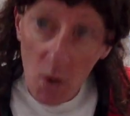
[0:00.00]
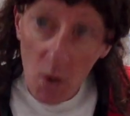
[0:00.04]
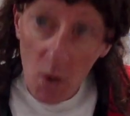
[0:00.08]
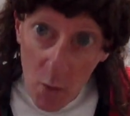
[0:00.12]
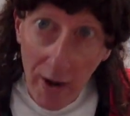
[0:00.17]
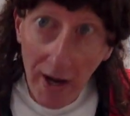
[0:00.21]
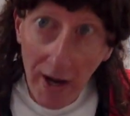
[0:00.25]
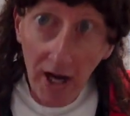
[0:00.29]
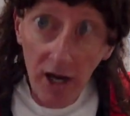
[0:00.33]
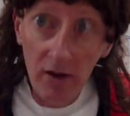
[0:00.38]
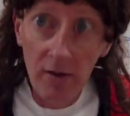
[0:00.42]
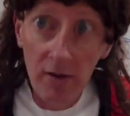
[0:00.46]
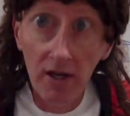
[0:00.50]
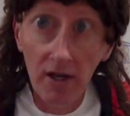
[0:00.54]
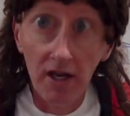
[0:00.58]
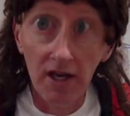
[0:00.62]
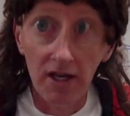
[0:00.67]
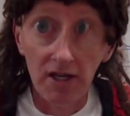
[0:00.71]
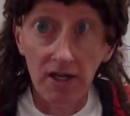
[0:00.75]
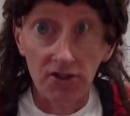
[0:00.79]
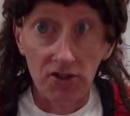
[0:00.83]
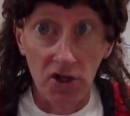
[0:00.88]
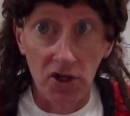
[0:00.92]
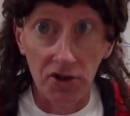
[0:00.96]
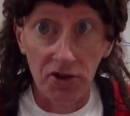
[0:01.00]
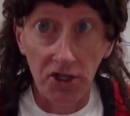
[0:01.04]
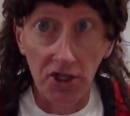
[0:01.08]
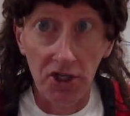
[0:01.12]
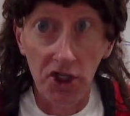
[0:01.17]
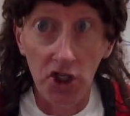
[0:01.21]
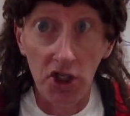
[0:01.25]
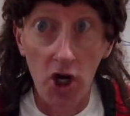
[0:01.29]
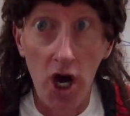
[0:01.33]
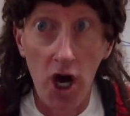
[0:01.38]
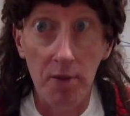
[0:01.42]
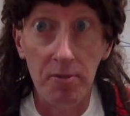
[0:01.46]
Well, it's a good thing you
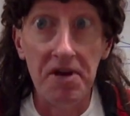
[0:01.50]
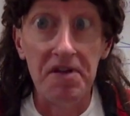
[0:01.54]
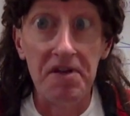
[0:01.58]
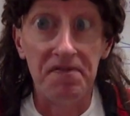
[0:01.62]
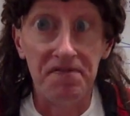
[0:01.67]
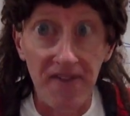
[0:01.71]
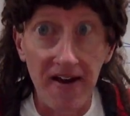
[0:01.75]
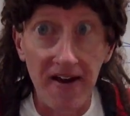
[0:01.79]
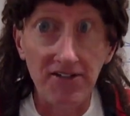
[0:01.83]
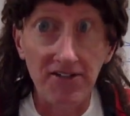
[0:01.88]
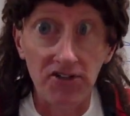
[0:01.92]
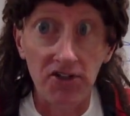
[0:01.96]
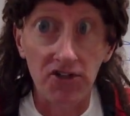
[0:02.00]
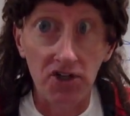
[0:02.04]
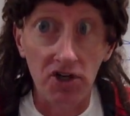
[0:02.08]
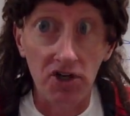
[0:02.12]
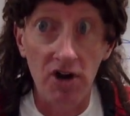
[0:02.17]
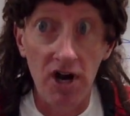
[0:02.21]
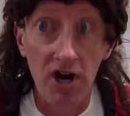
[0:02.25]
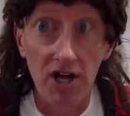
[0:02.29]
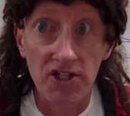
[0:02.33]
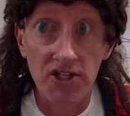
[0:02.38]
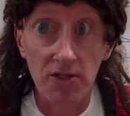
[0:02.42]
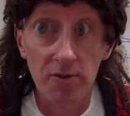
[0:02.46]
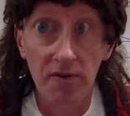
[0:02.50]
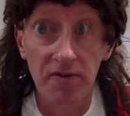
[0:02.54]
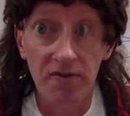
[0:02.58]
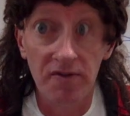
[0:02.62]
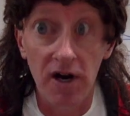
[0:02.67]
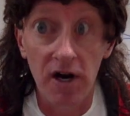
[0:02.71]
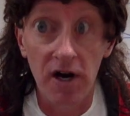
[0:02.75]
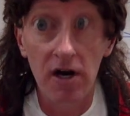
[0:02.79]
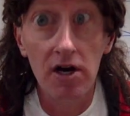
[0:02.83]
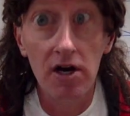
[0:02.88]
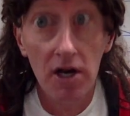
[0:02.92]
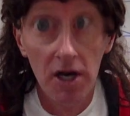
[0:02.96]
know how many faces are on some of
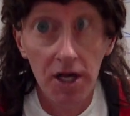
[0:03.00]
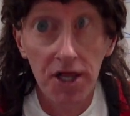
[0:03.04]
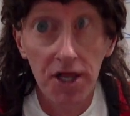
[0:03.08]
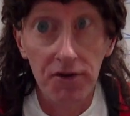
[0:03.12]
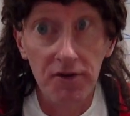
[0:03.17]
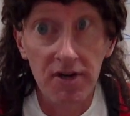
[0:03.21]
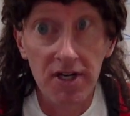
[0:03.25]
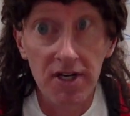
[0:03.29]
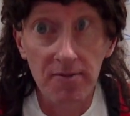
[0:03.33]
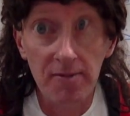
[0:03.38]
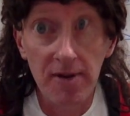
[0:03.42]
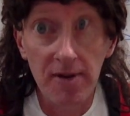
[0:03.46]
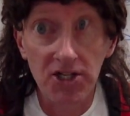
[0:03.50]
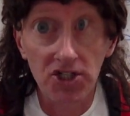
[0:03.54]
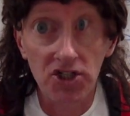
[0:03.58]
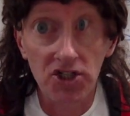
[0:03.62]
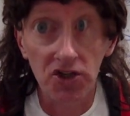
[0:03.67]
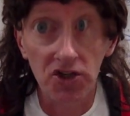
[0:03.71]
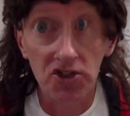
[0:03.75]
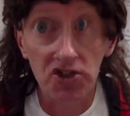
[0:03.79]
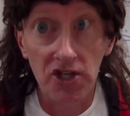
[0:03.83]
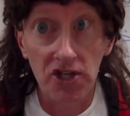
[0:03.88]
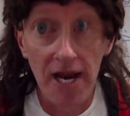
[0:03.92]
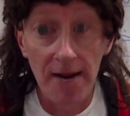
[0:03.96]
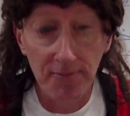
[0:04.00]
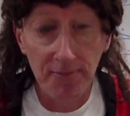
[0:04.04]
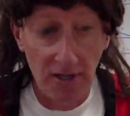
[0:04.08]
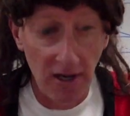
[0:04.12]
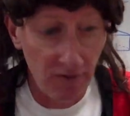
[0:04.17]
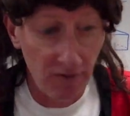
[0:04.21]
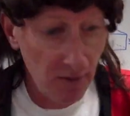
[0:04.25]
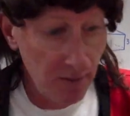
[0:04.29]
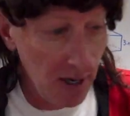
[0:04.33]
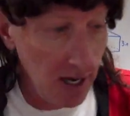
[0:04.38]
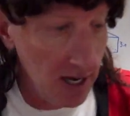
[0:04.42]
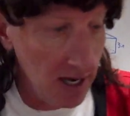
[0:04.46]
our three-dimensional shapes,
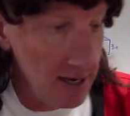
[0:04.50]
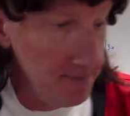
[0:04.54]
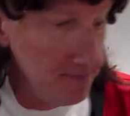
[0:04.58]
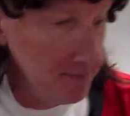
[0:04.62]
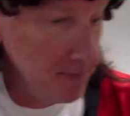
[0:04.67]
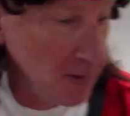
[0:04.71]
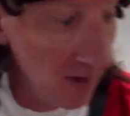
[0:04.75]
everybody.